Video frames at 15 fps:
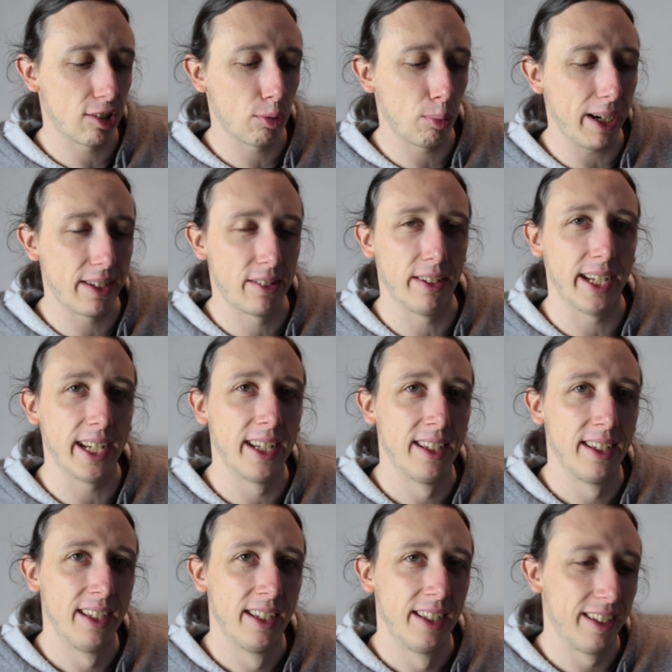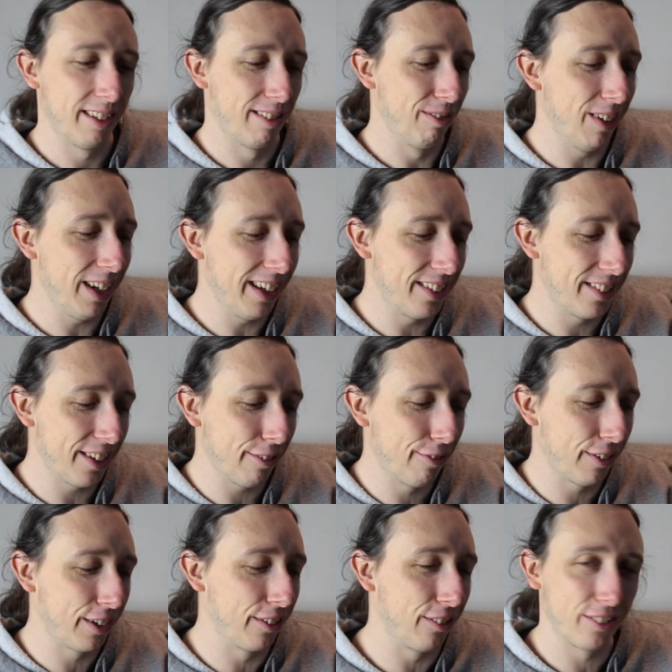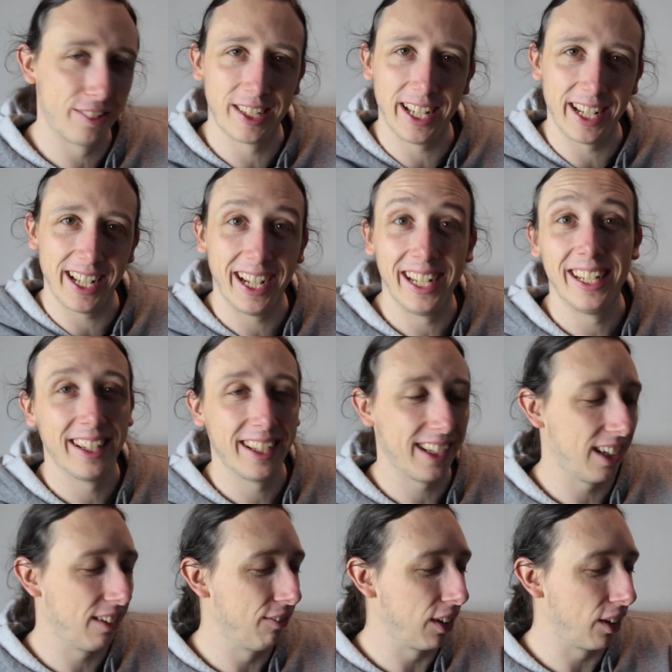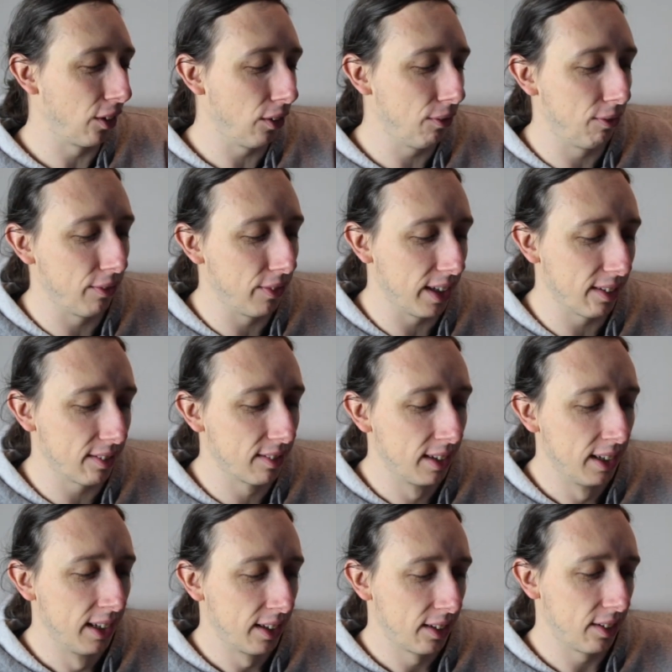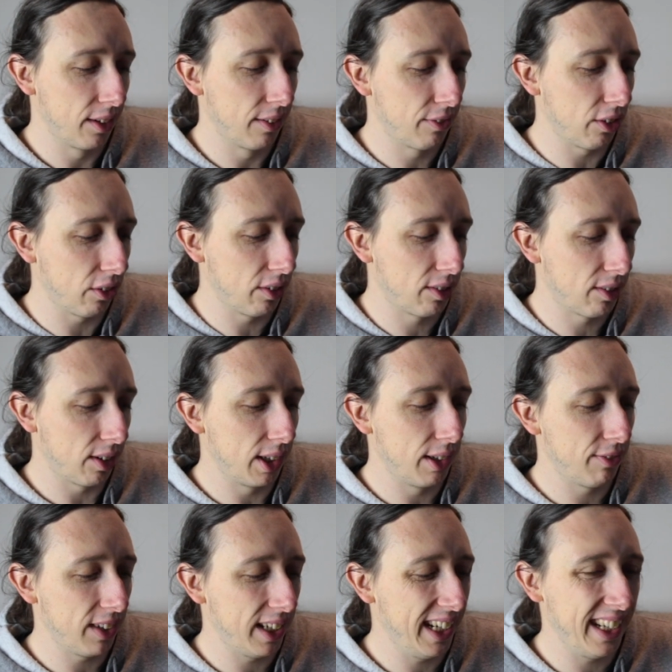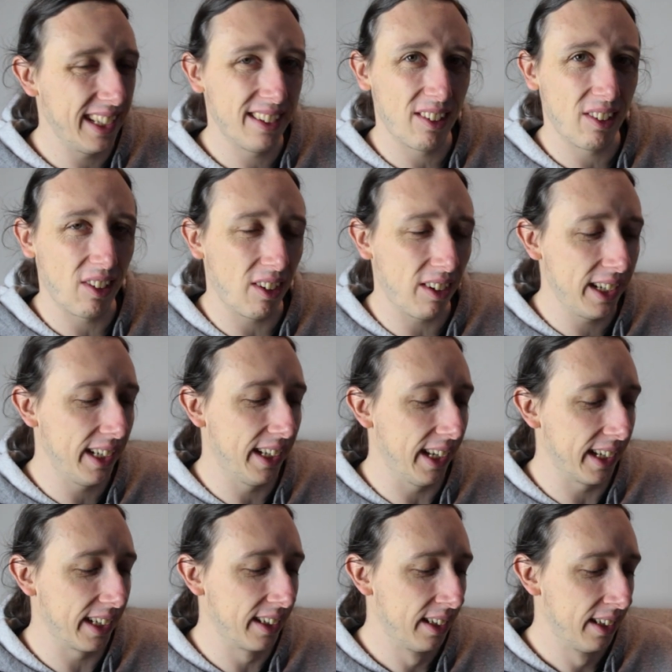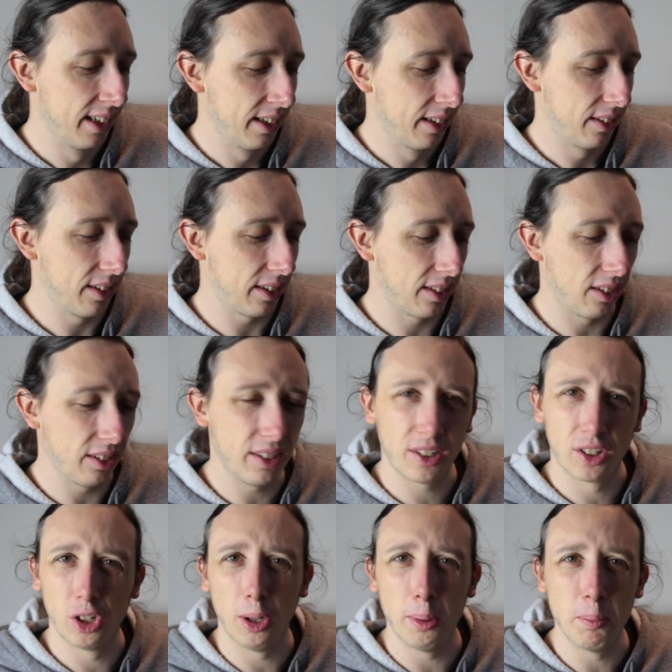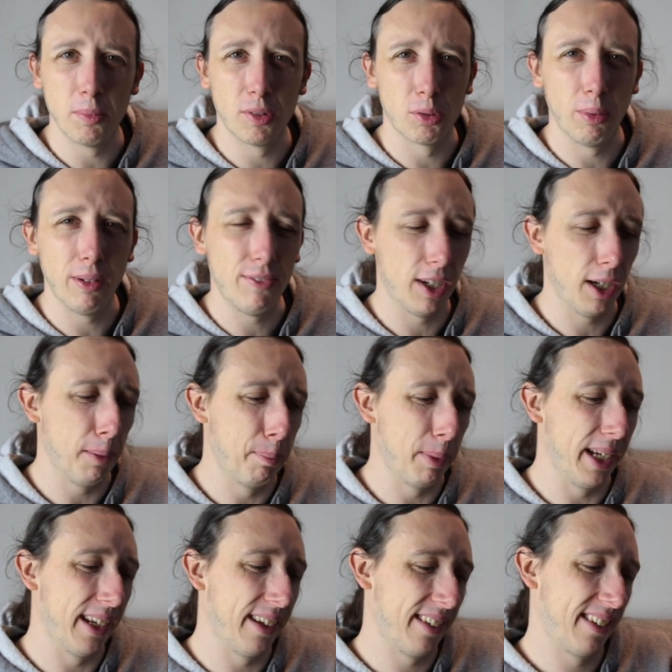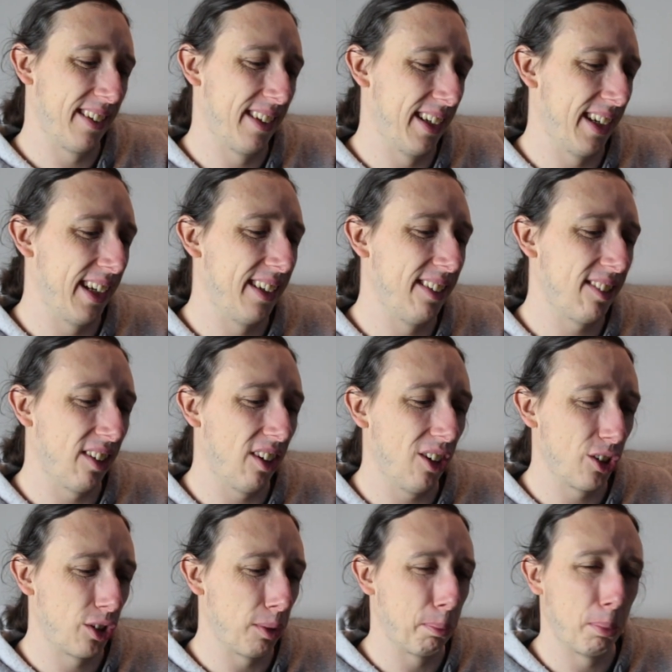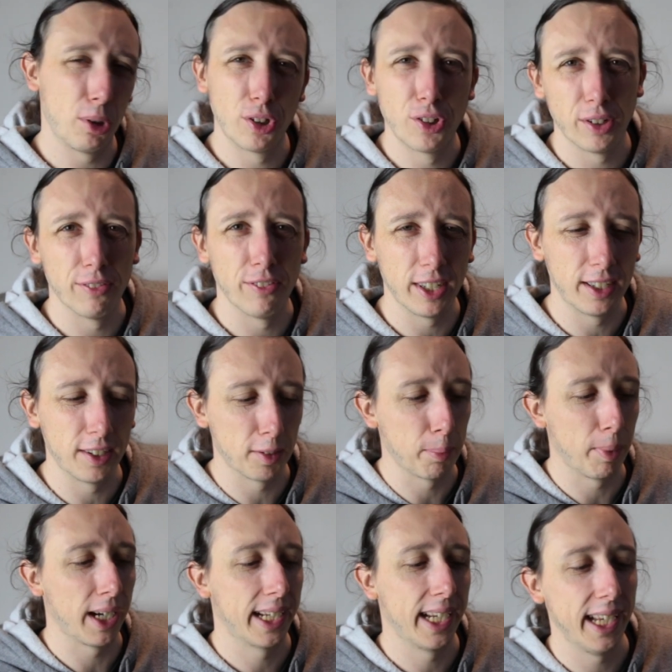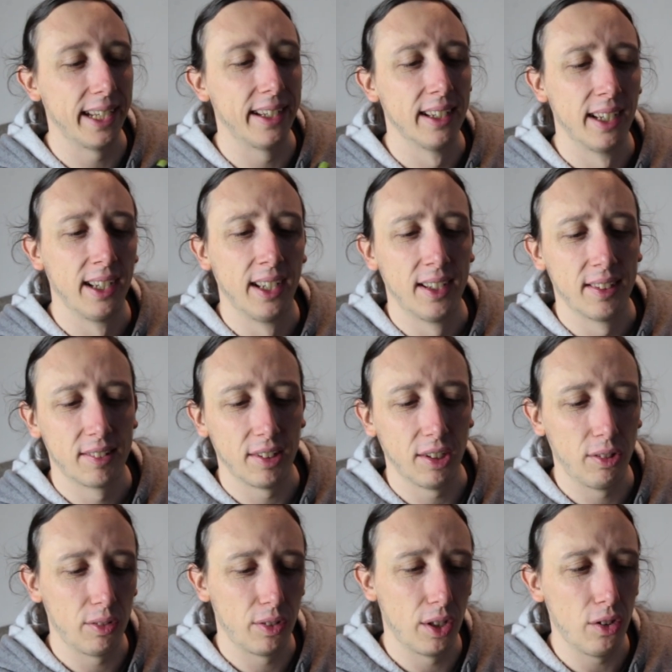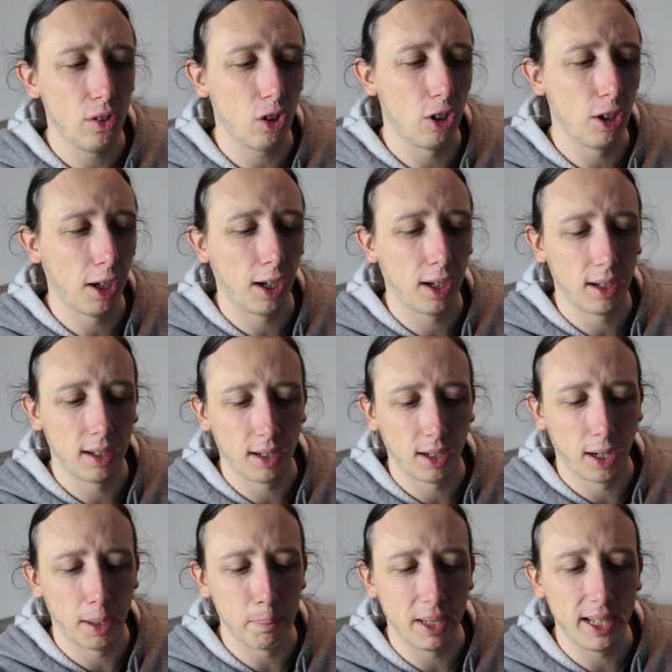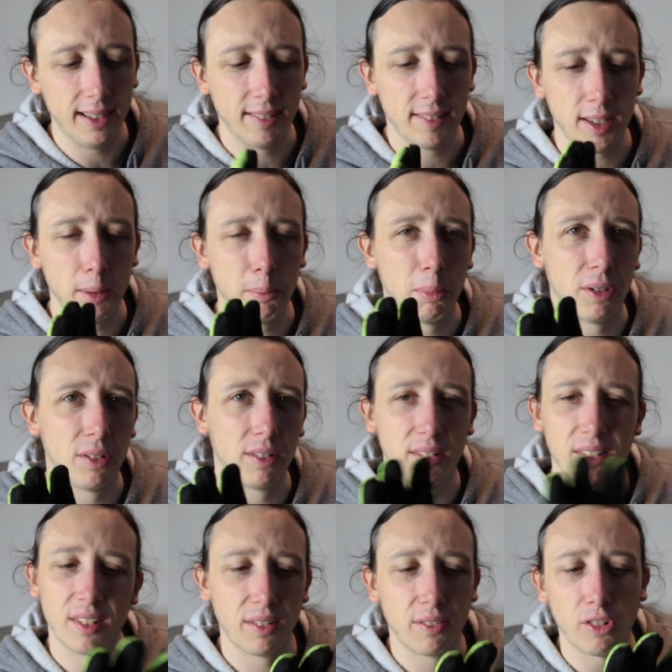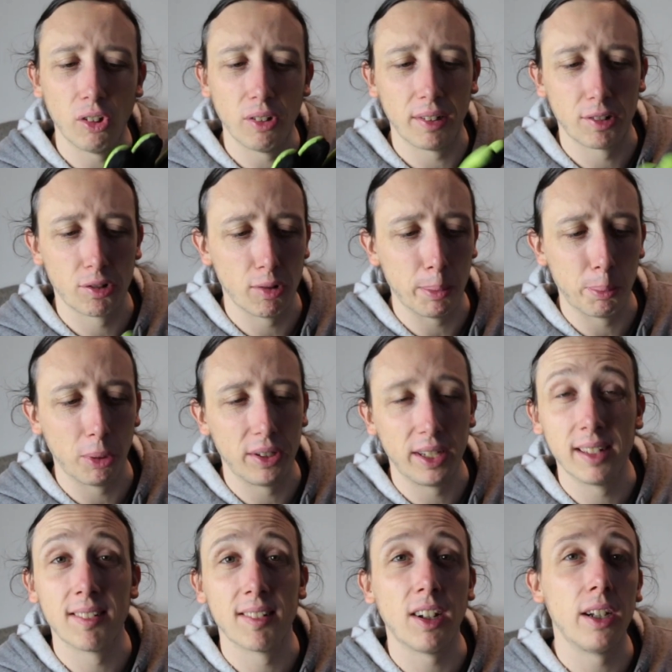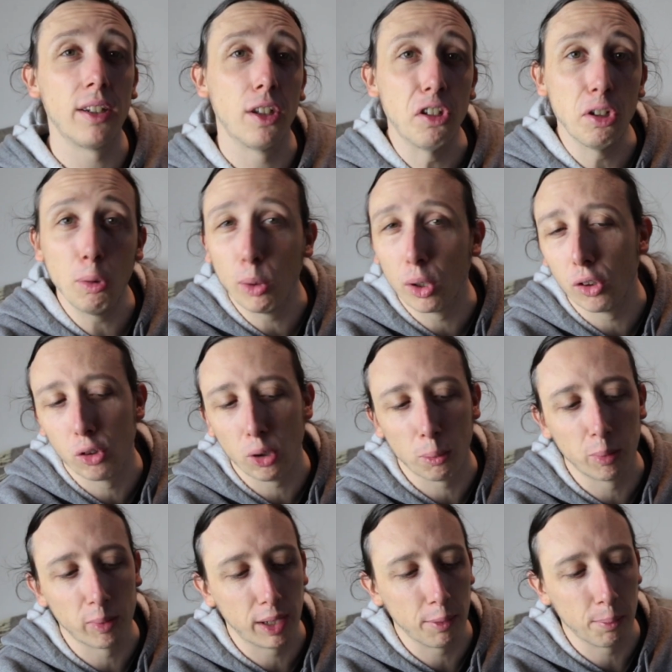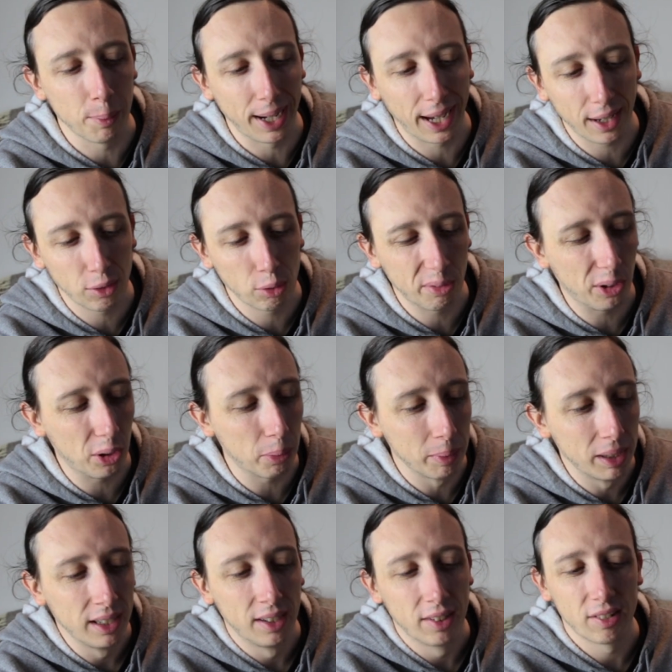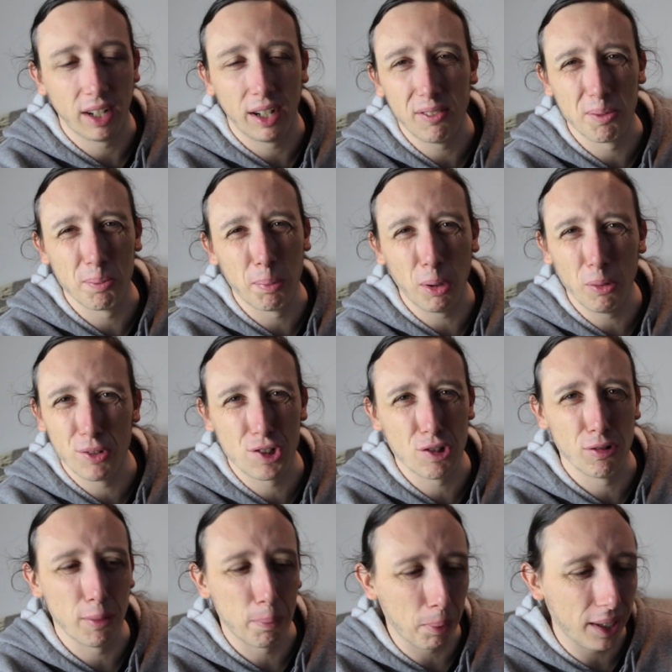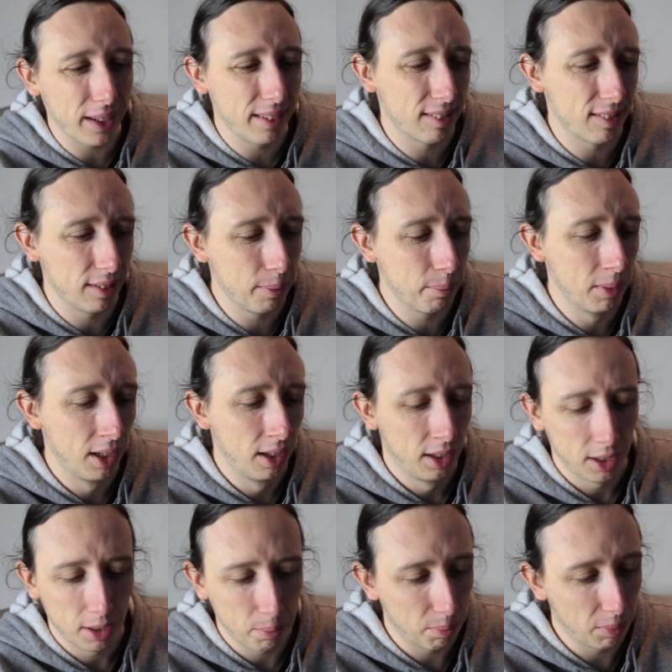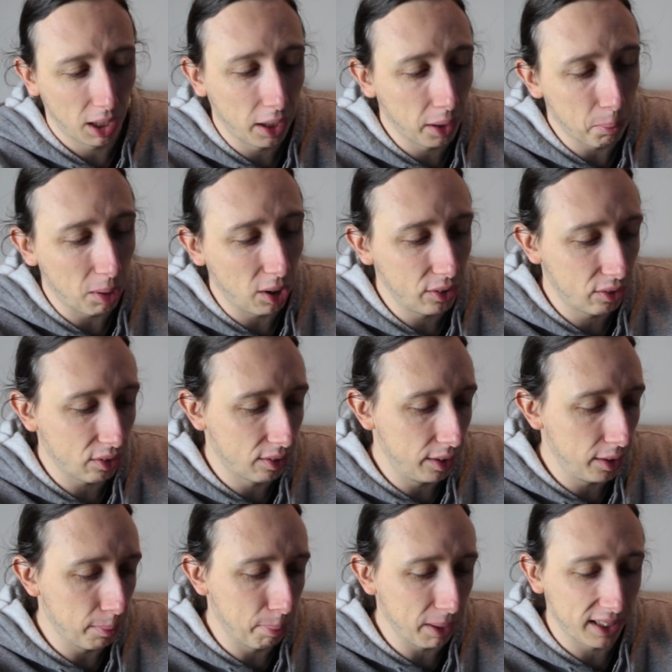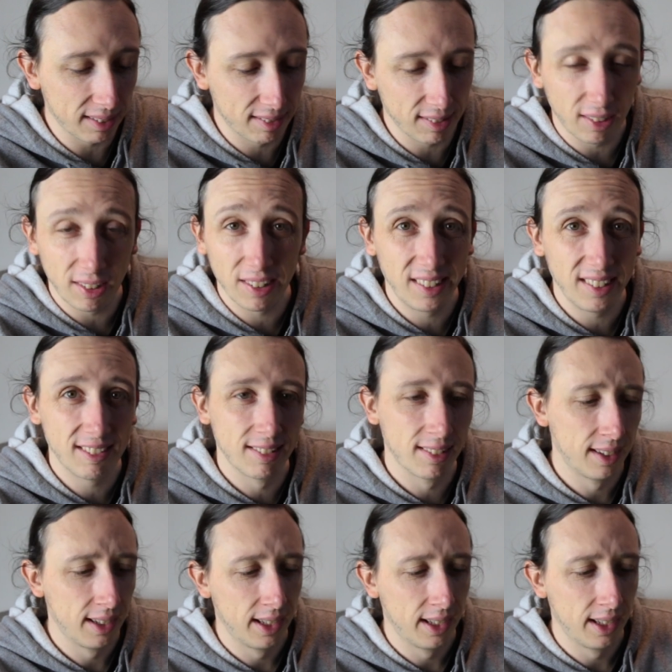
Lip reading: sweaty, it's really difficult to get it in and out of the glove with this, because they've got this kind of inner lining that kind of comes with it a bit, and it's hard to push your fingers back in. So they're not amazing, but they've got nice grip on the inside. They do a good job of keeping my hand warm, so I haven't bothered to replace them, and I might just need a bigger size.